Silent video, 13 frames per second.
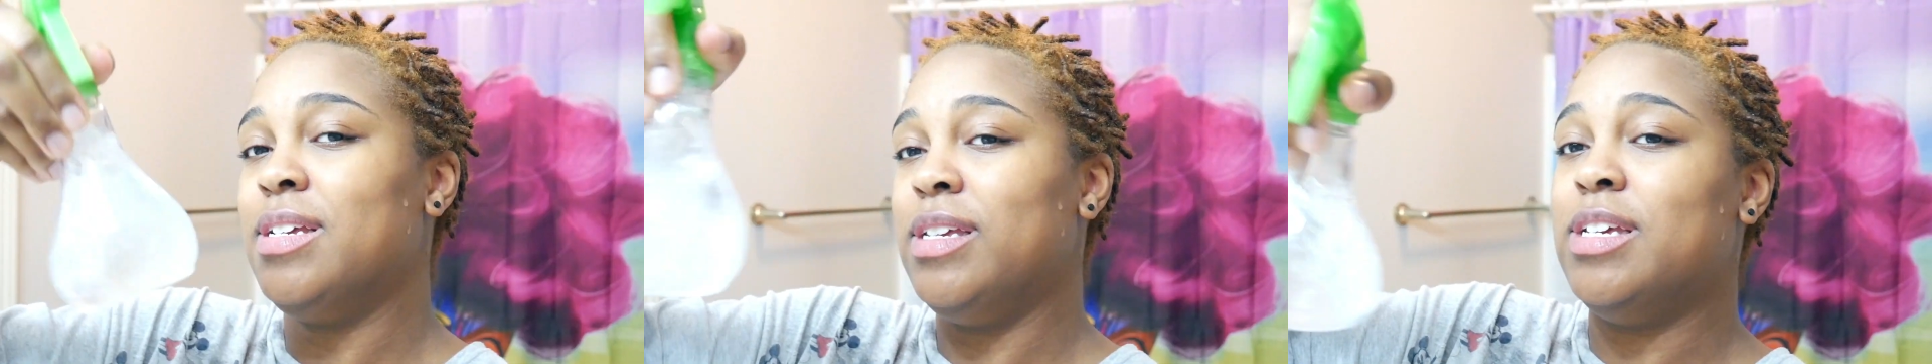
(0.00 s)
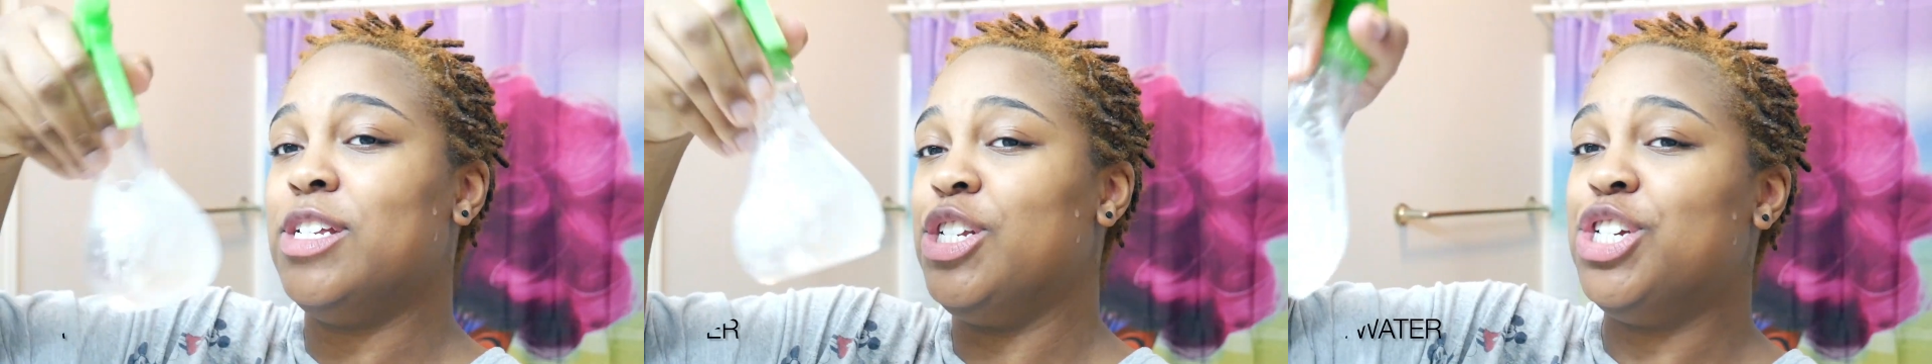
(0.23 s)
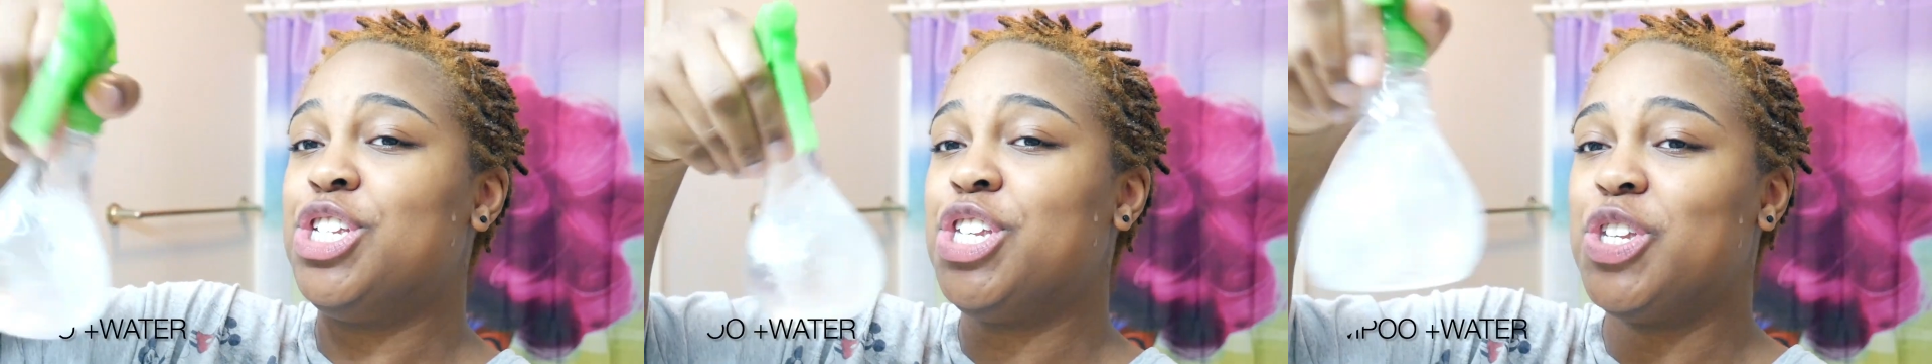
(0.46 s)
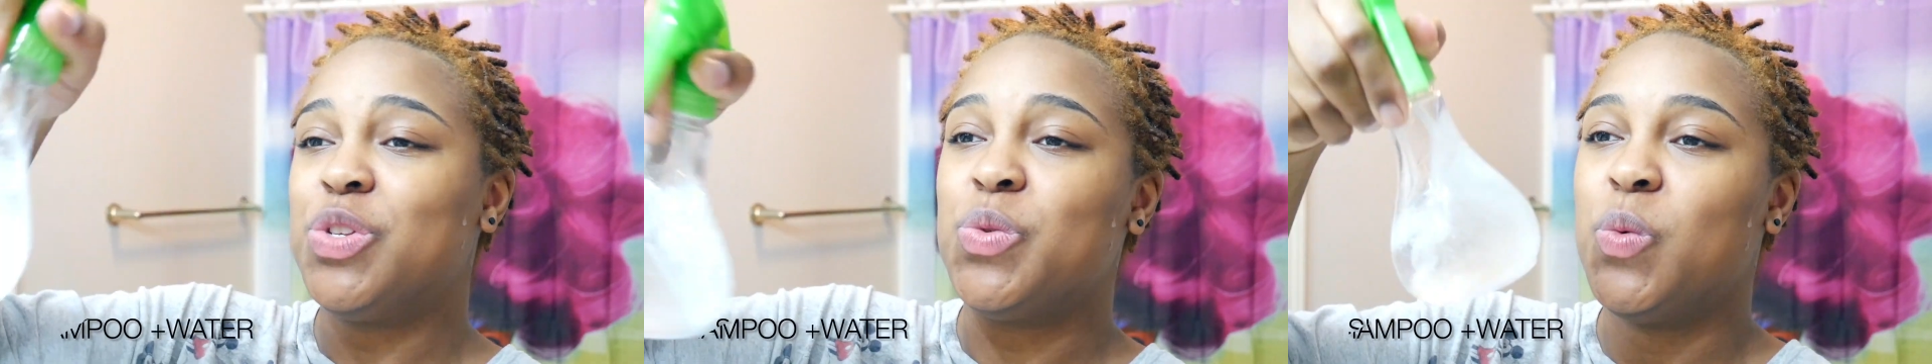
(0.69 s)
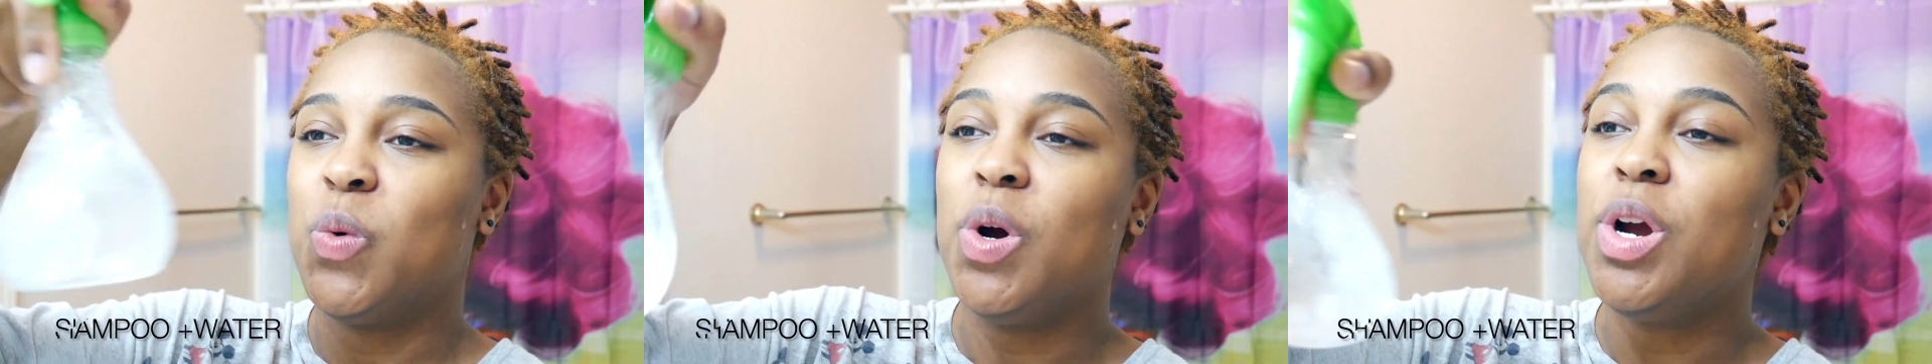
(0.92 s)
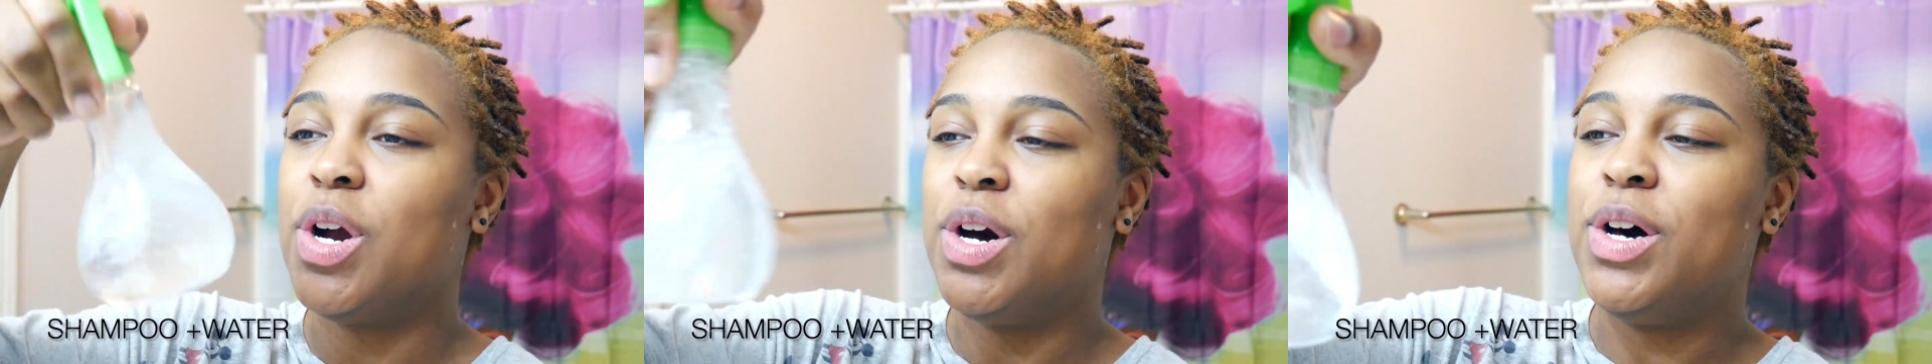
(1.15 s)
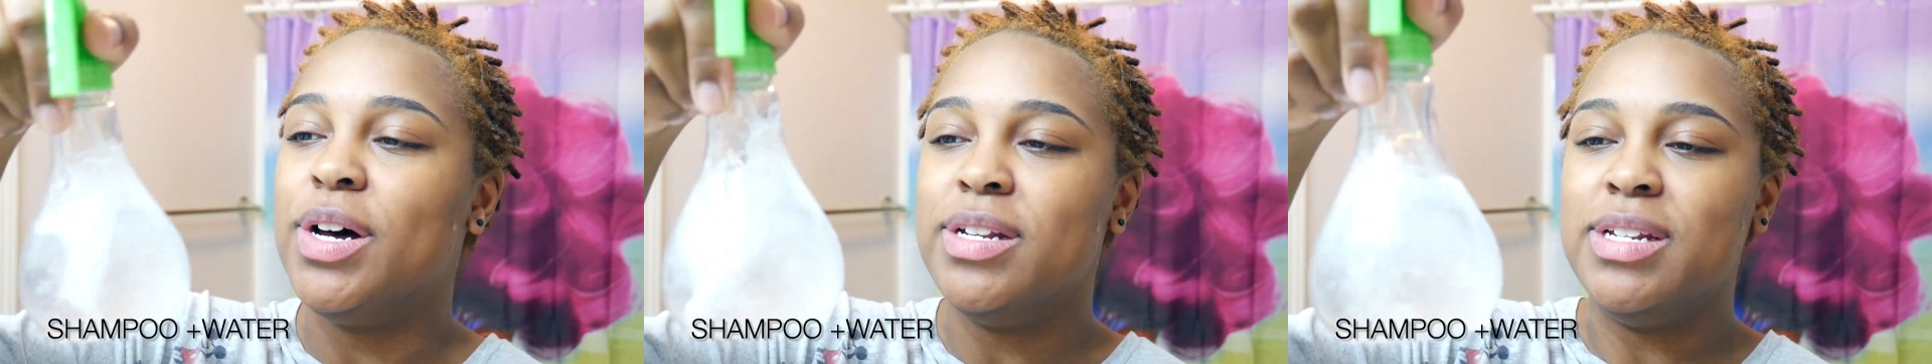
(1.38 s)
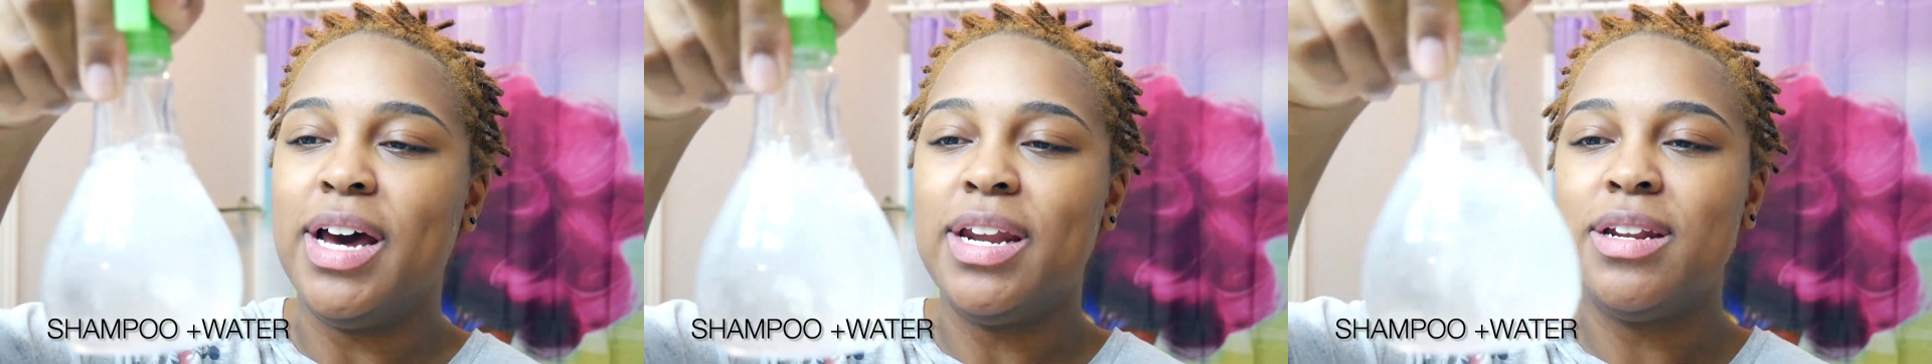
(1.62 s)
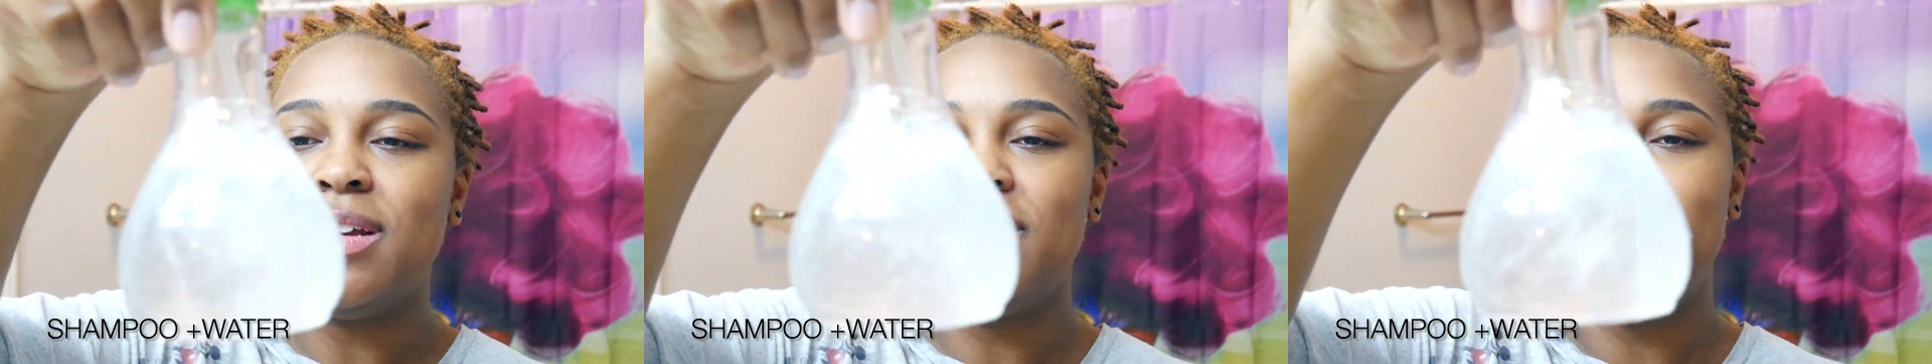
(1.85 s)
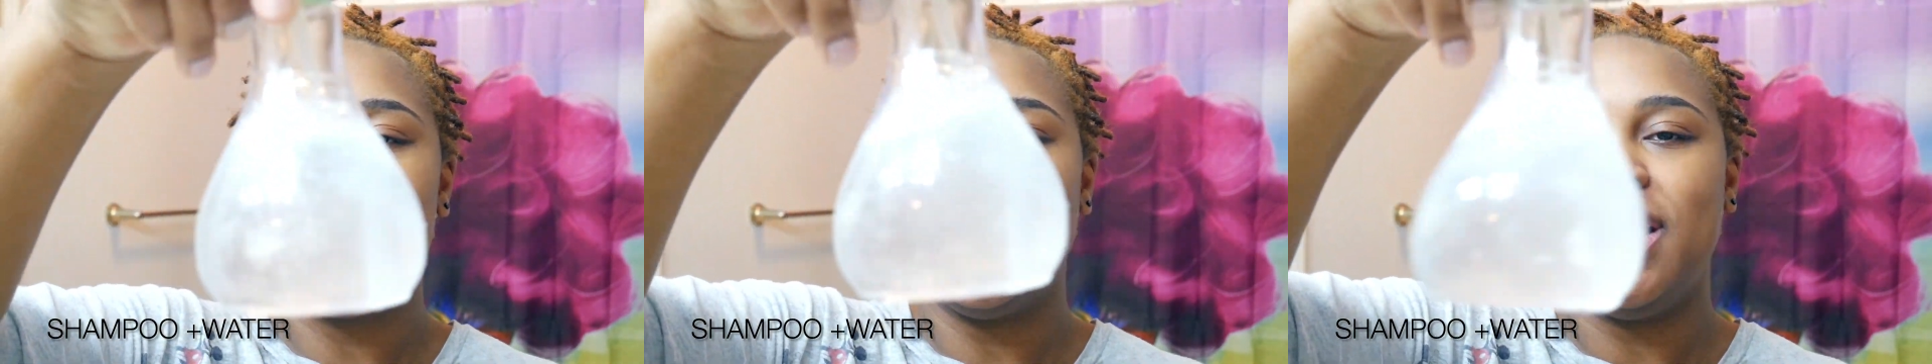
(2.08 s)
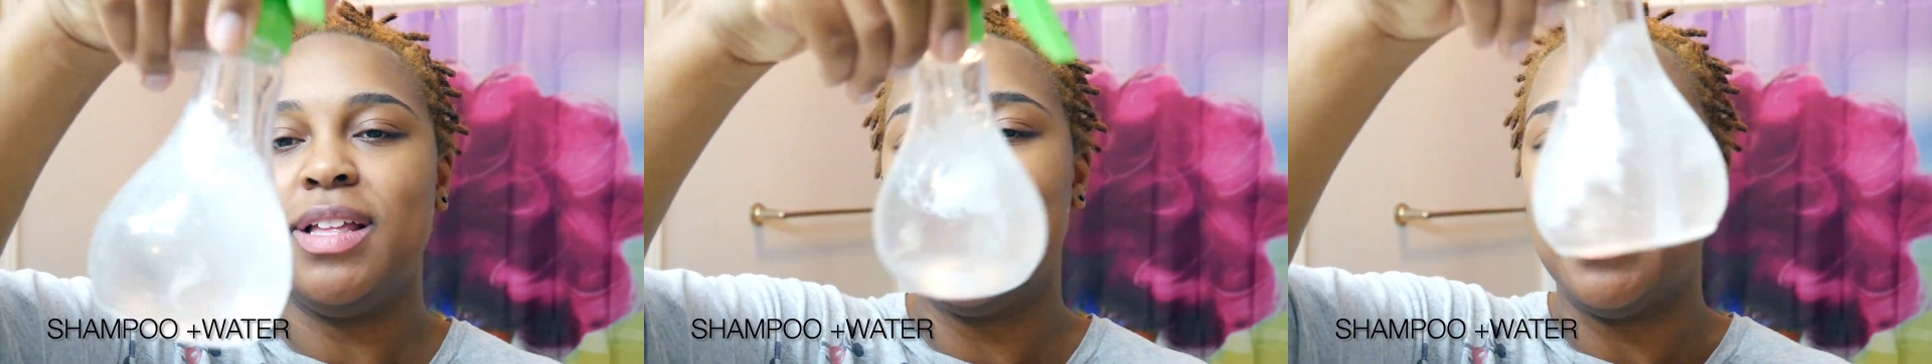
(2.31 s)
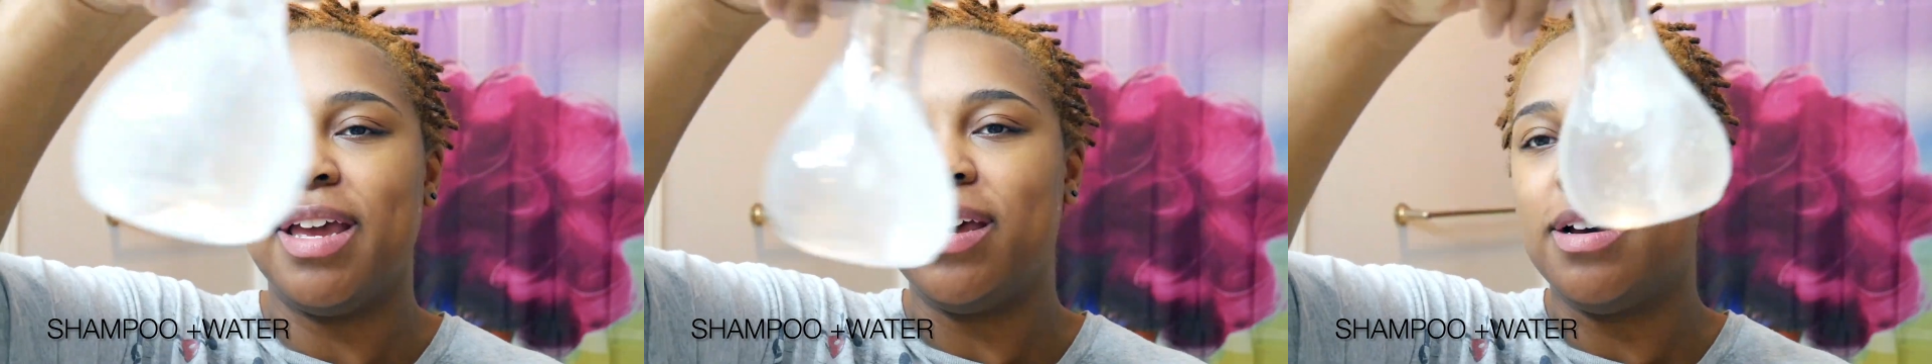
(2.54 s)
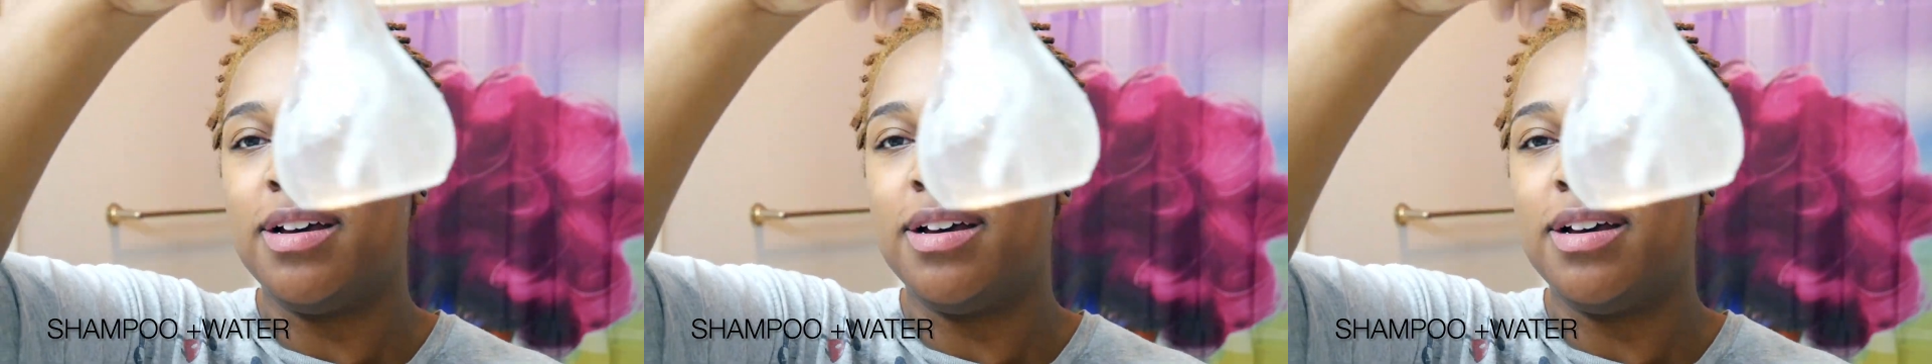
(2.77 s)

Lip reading: You just swirl. Not enough to get like